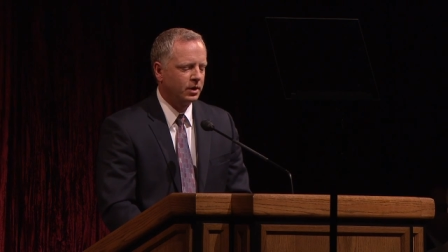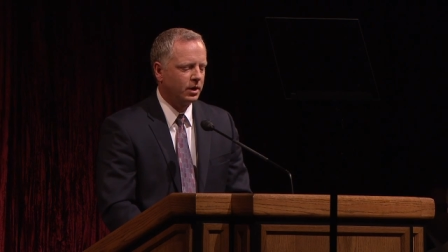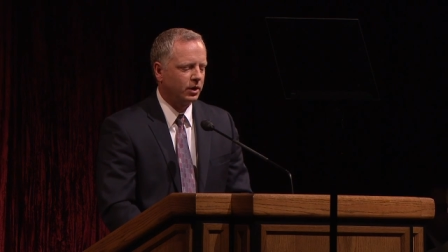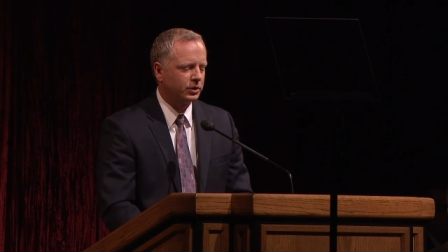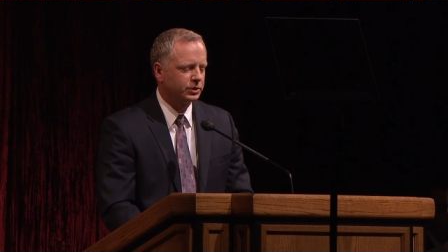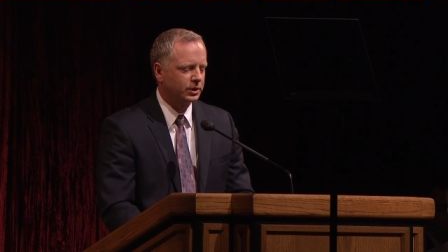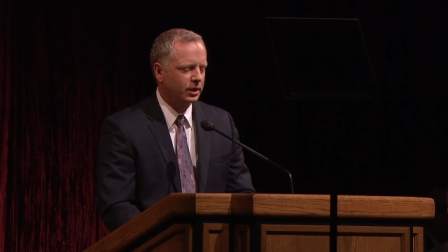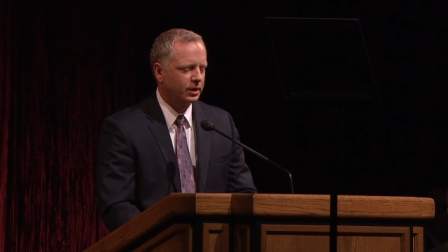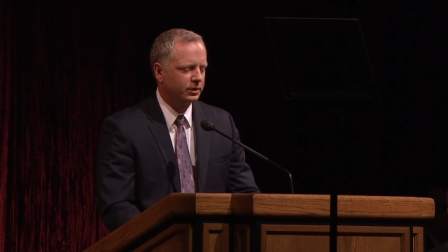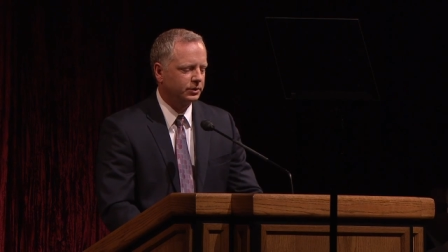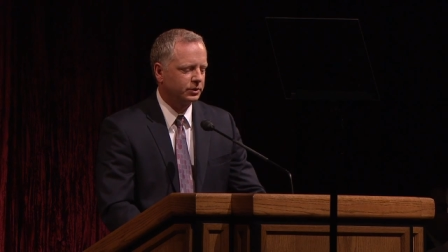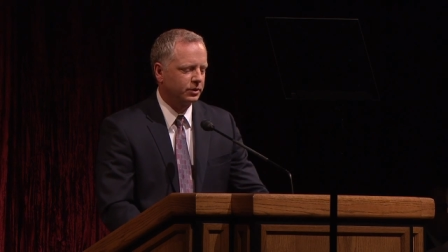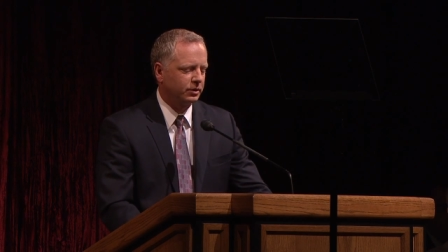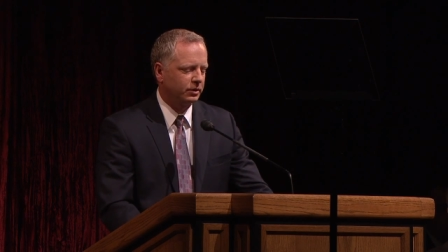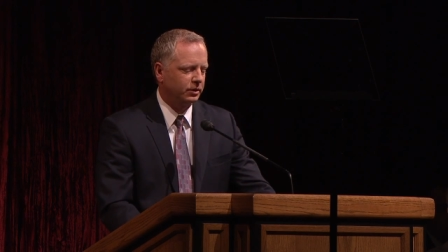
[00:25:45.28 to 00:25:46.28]
Our son
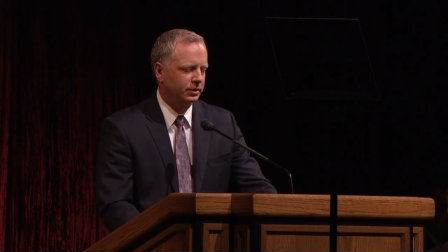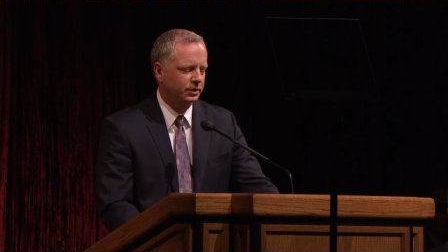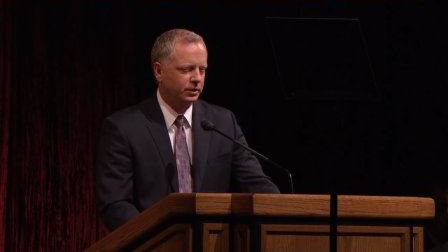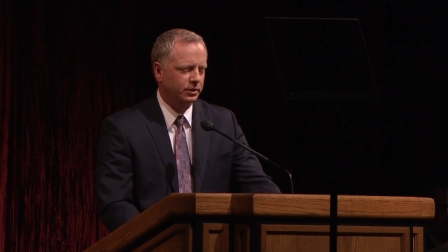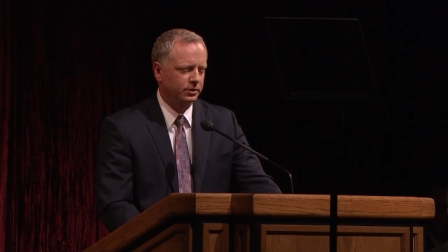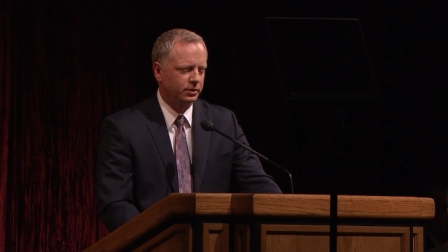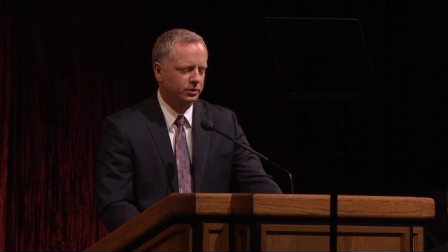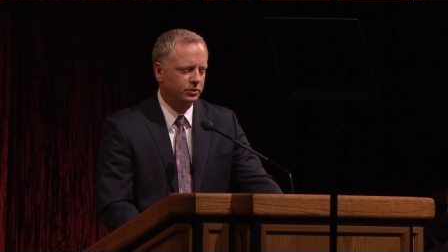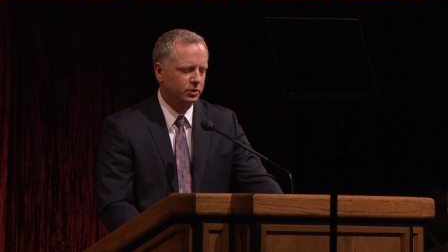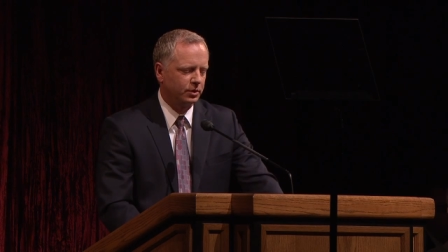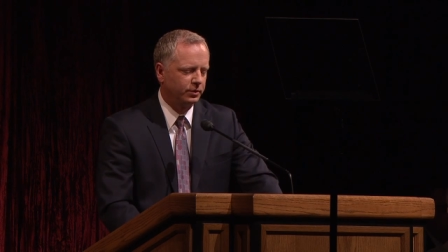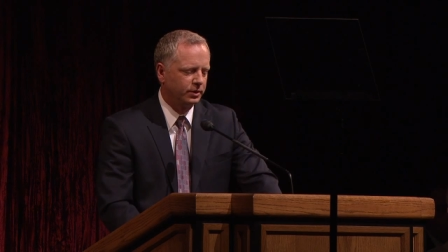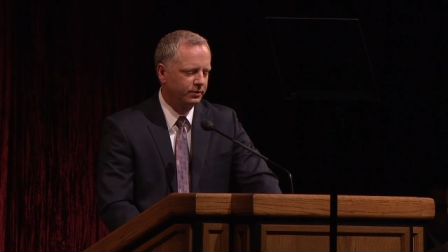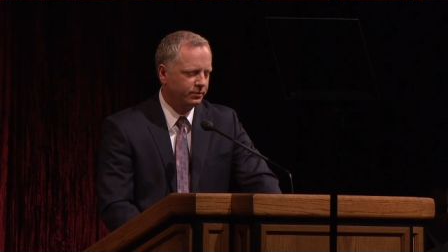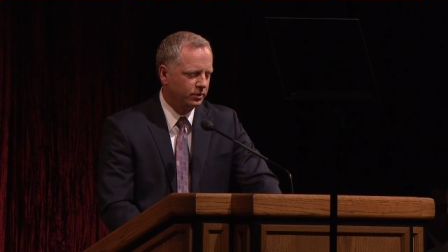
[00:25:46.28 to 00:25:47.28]
is currently
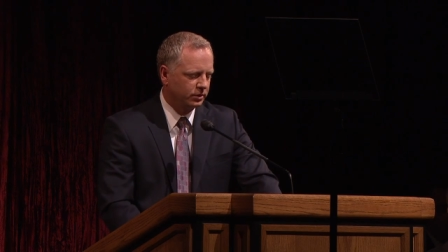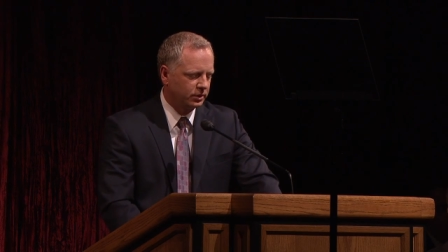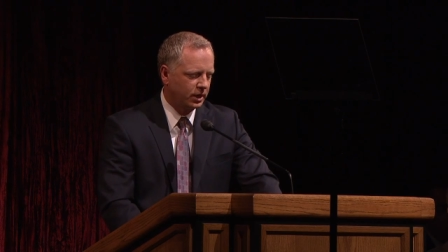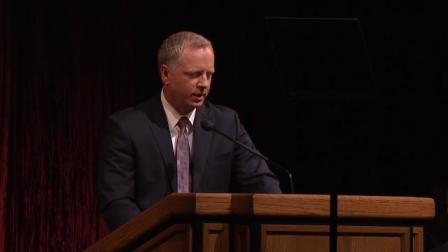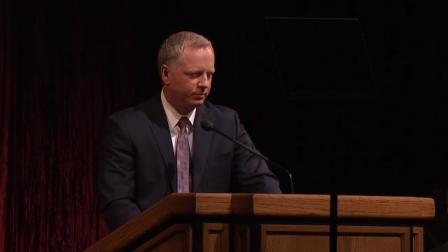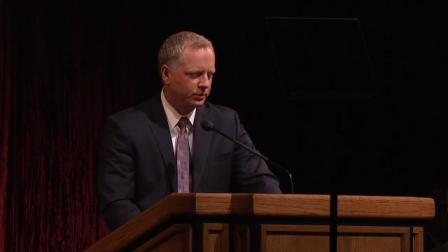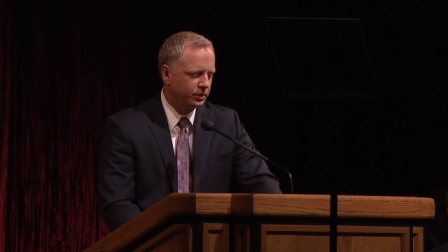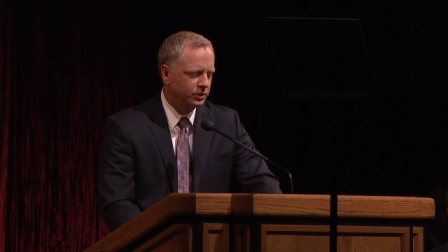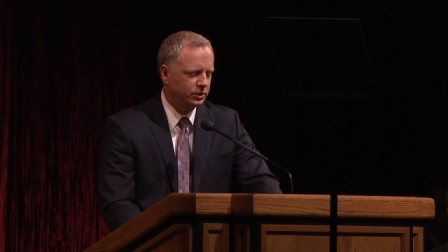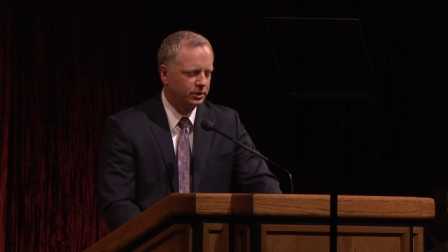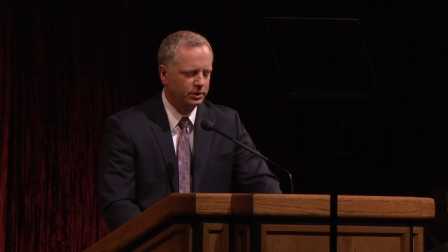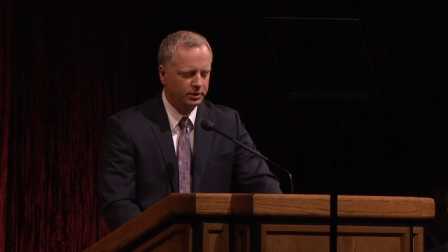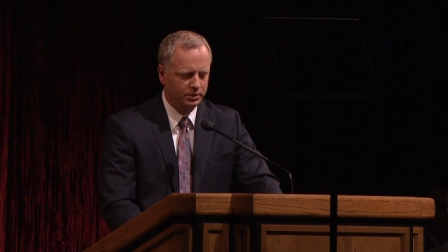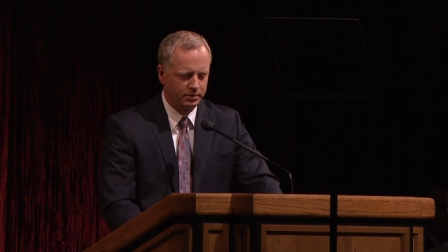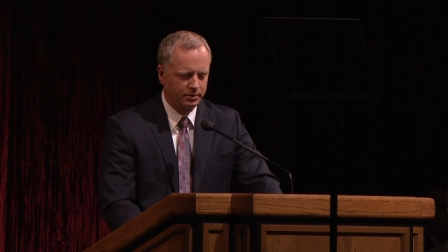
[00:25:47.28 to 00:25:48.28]
serving a full time mission
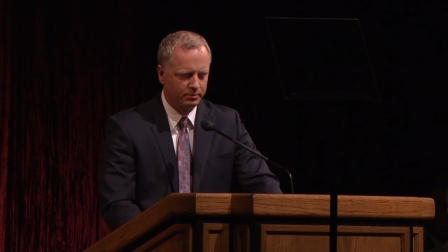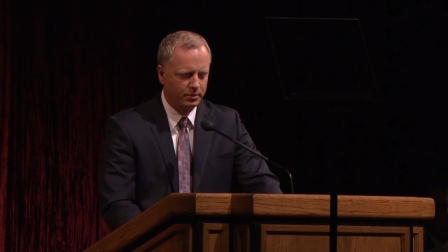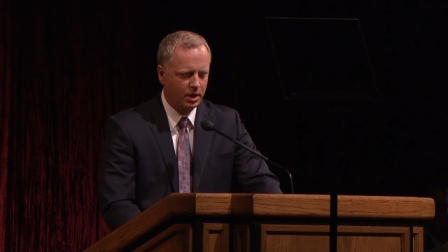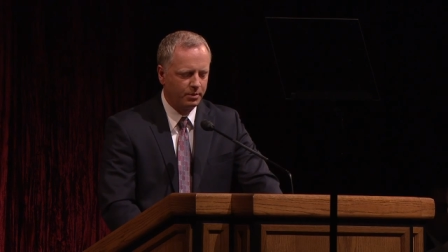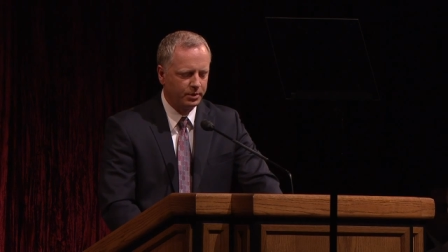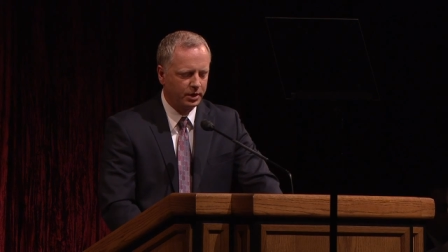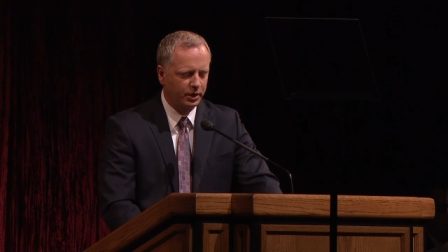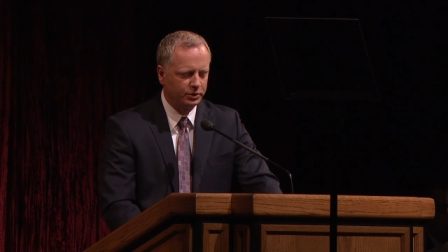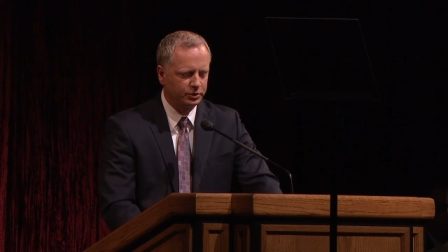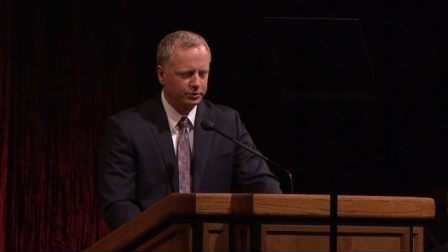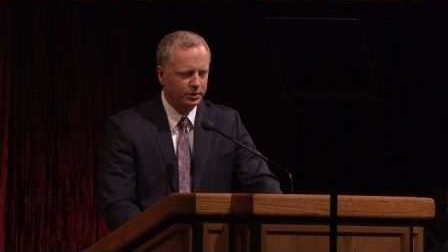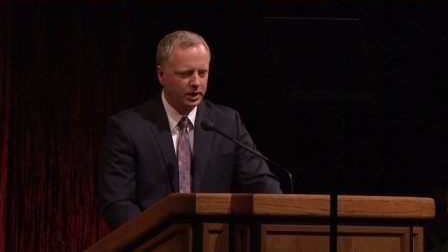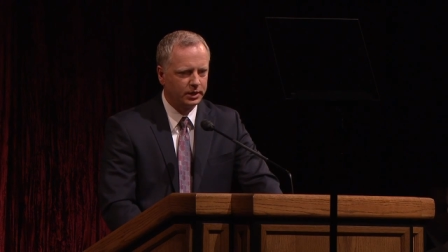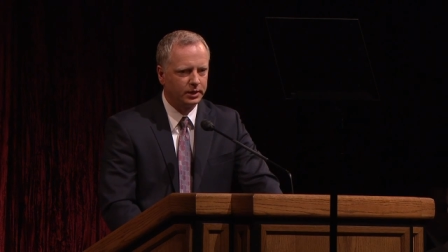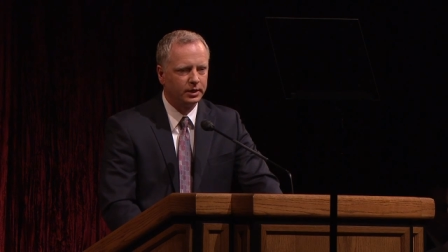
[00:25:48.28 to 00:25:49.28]
in Melbourne,
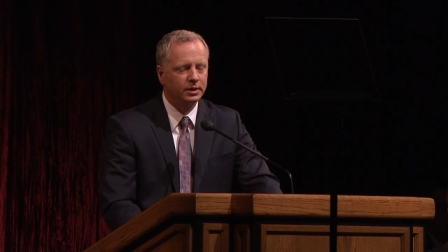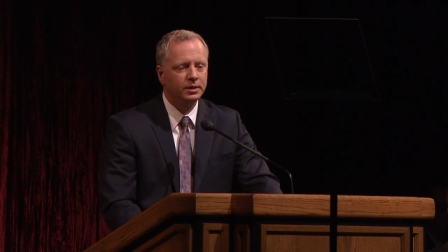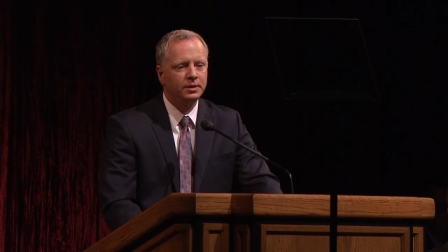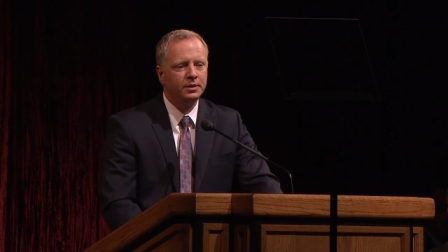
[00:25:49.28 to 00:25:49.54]
Australia.